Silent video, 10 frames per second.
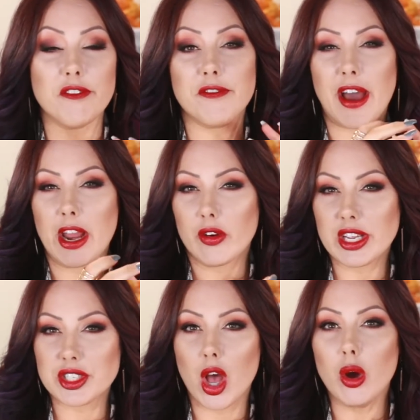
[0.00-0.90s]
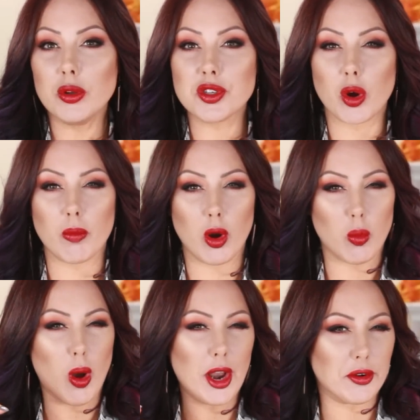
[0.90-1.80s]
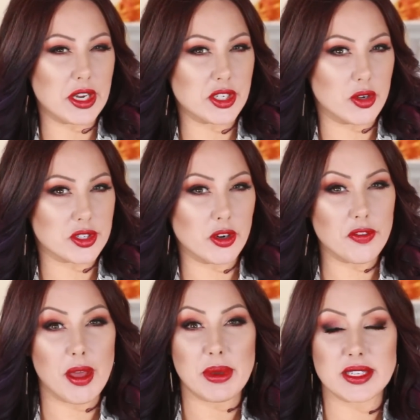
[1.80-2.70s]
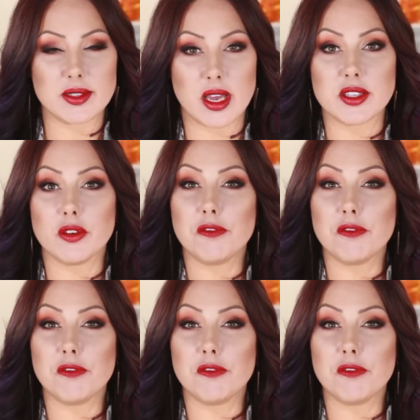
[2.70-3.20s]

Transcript: fiery tones or more watery tones. I don't know if that makes sense.